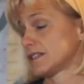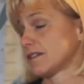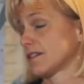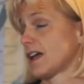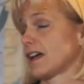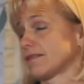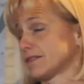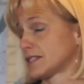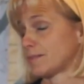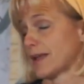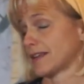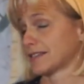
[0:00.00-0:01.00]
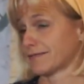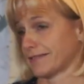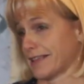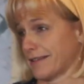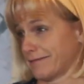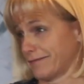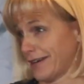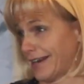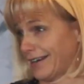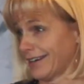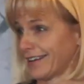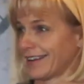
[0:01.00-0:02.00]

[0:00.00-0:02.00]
don't have the space for them, right?